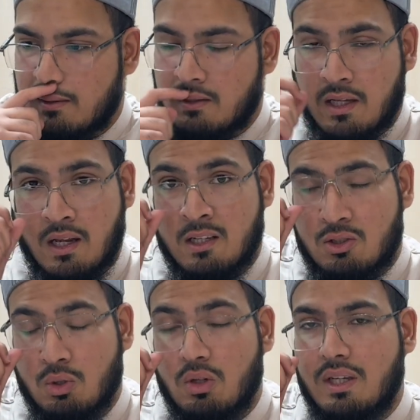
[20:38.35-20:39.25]
a
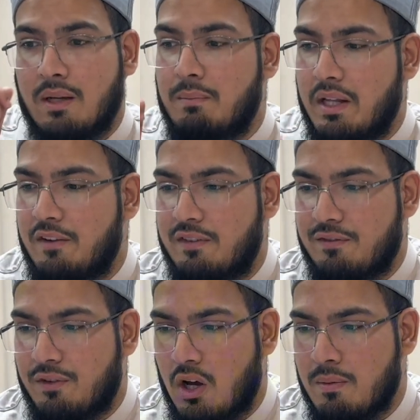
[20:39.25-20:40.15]
student can benefit
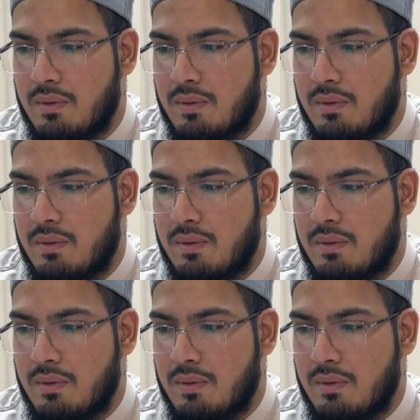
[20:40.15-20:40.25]
from